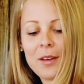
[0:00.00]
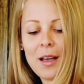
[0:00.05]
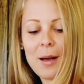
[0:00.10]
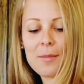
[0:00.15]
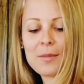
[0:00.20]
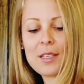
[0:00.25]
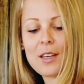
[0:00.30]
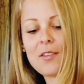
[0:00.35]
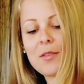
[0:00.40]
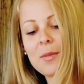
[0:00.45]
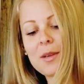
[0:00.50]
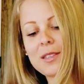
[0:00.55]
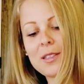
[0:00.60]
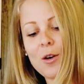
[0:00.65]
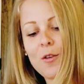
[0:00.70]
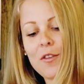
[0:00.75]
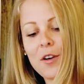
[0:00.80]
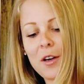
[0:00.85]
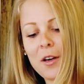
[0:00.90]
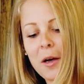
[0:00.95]
I'm saving
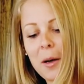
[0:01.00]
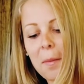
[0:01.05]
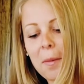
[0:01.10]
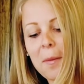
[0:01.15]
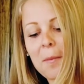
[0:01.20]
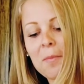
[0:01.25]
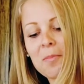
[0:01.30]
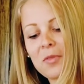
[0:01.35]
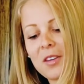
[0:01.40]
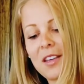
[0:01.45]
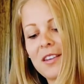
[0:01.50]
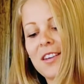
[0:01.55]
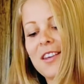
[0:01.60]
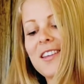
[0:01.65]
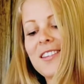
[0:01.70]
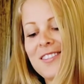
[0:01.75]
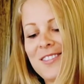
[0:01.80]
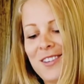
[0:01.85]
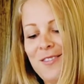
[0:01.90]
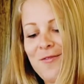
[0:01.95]
myself a cup and
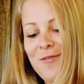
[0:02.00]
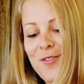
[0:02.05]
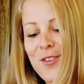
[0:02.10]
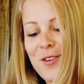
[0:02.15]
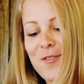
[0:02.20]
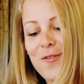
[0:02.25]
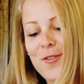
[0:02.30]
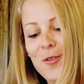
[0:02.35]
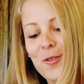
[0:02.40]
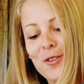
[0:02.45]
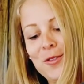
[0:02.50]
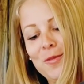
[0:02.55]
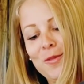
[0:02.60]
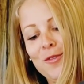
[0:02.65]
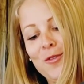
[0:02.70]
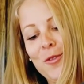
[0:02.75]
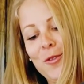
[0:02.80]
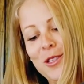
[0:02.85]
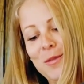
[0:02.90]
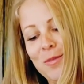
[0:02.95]
eating a few
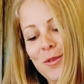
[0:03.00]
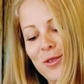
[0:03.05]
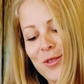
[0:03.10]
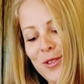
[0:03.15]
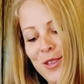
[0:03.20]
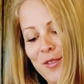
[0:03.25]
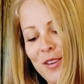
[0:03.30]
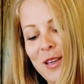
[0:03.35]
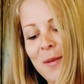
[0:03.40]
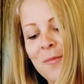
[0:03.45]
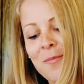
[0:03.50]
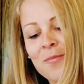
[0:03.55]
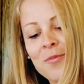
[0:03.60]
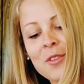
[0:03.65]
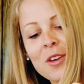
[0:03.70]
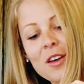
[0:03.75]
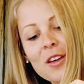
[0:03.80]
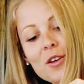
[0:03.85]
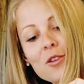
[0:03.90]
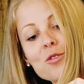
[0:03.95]
full spoons of it.
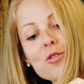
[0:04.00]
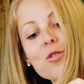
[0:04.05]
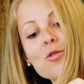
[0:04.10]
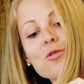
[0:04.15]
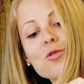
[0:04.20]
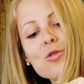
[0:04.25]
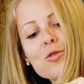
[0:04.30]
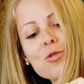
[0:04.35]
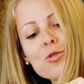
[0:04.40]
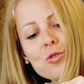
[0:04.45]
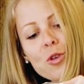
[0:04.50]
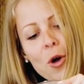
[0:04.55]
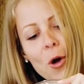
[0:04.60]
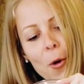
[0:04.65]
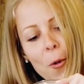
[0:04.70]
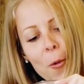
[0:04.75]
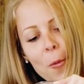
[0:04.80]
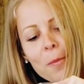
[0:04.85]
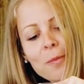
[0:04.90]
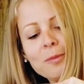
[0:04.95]
It is
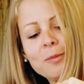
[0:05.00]
so